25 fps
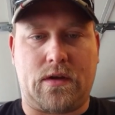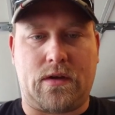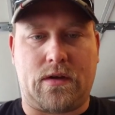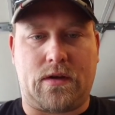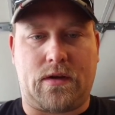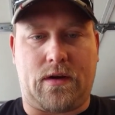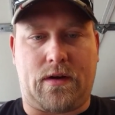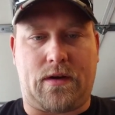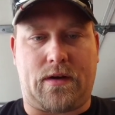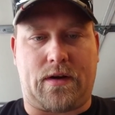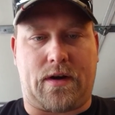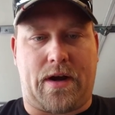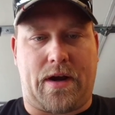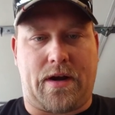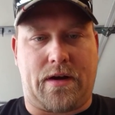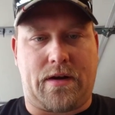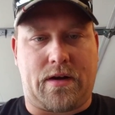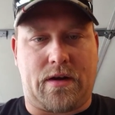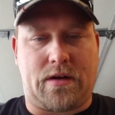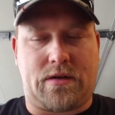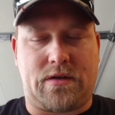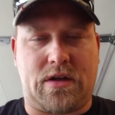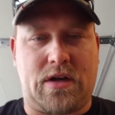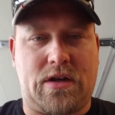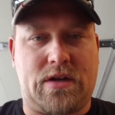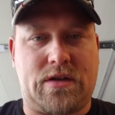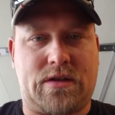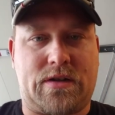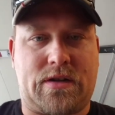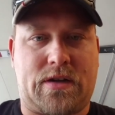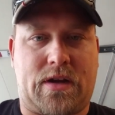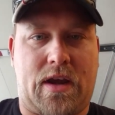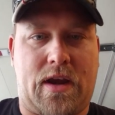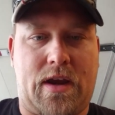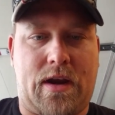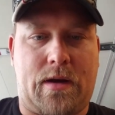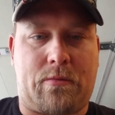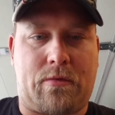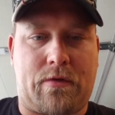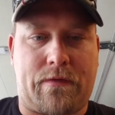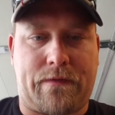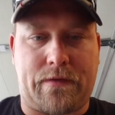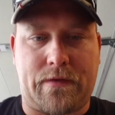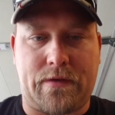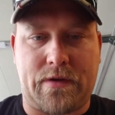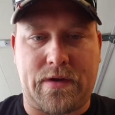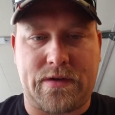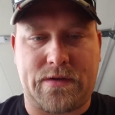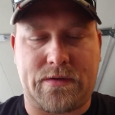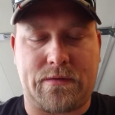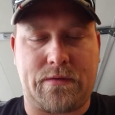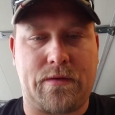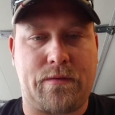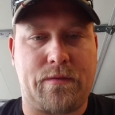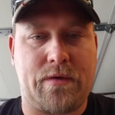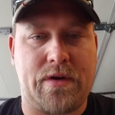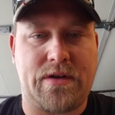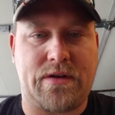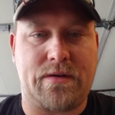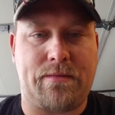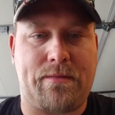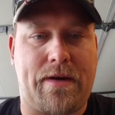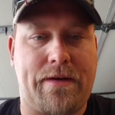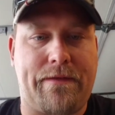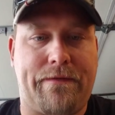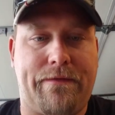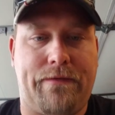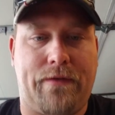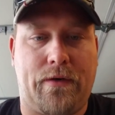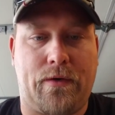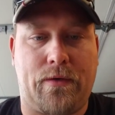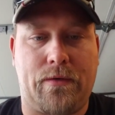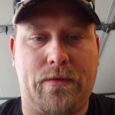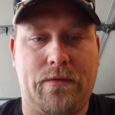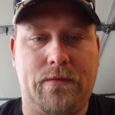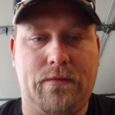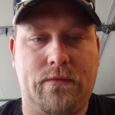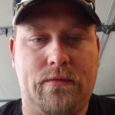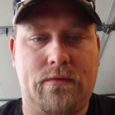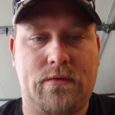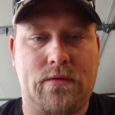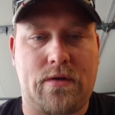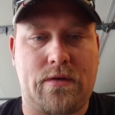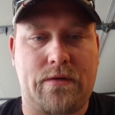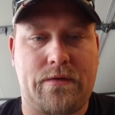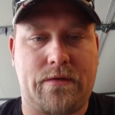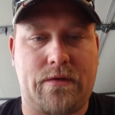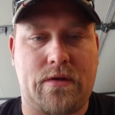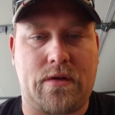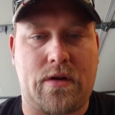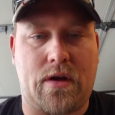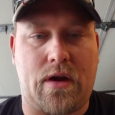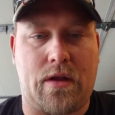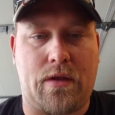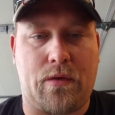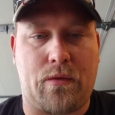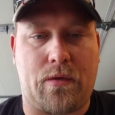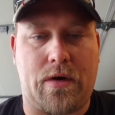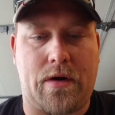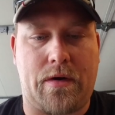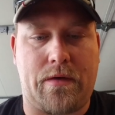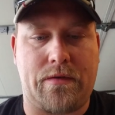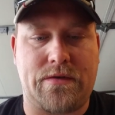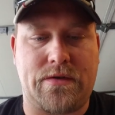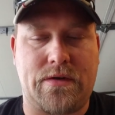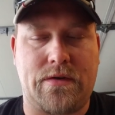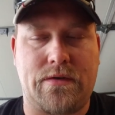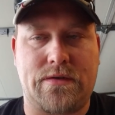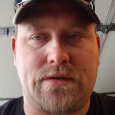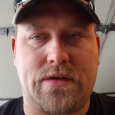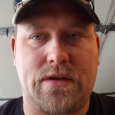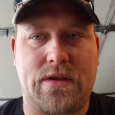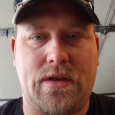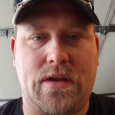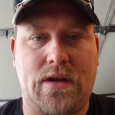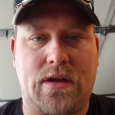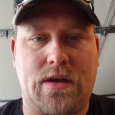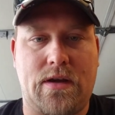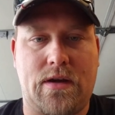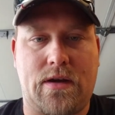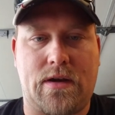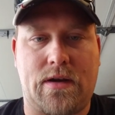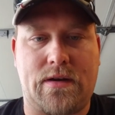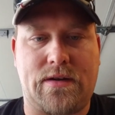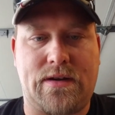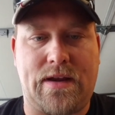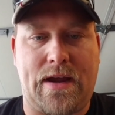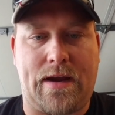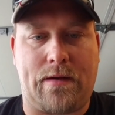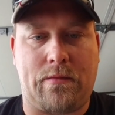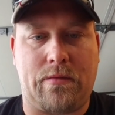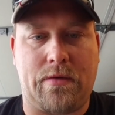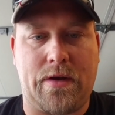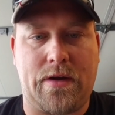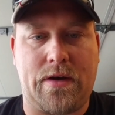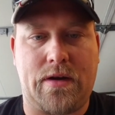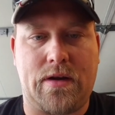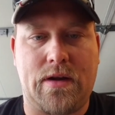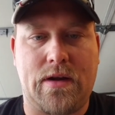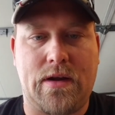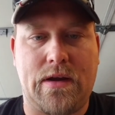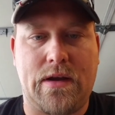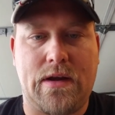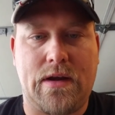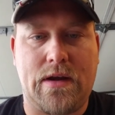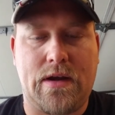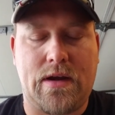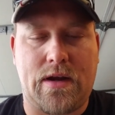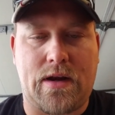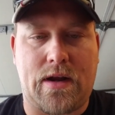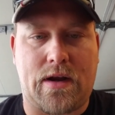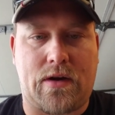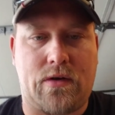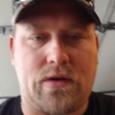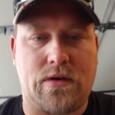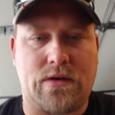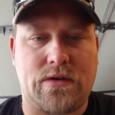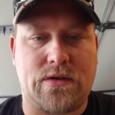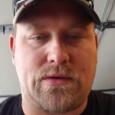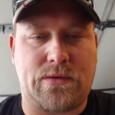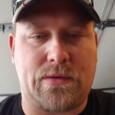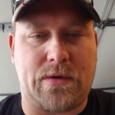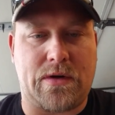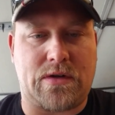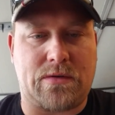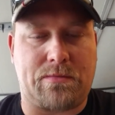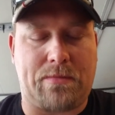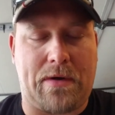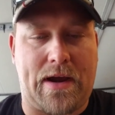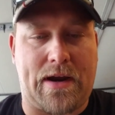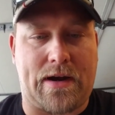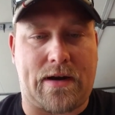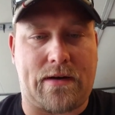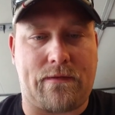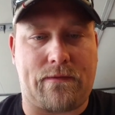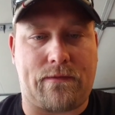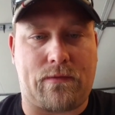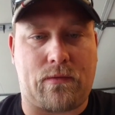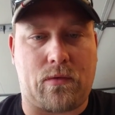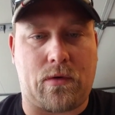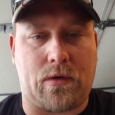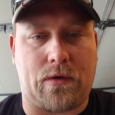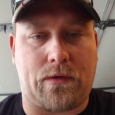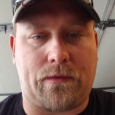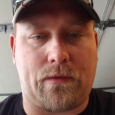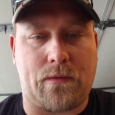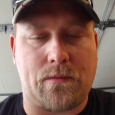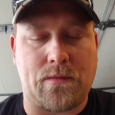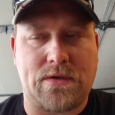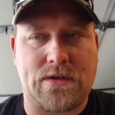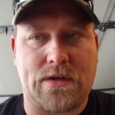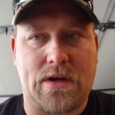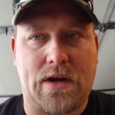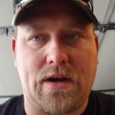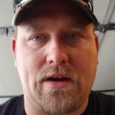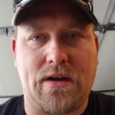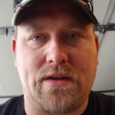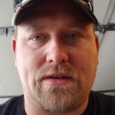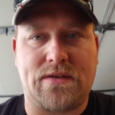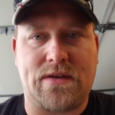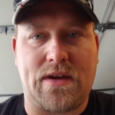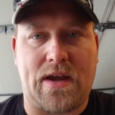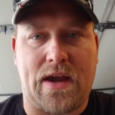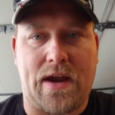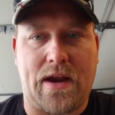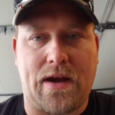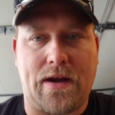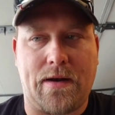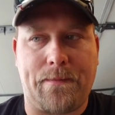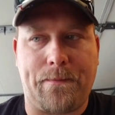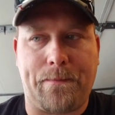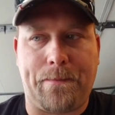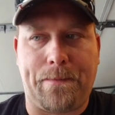Alright, I changed the camera for this one, went to my phone. The other one I was using the tablet, and I couldn't switch back and forth from side to side.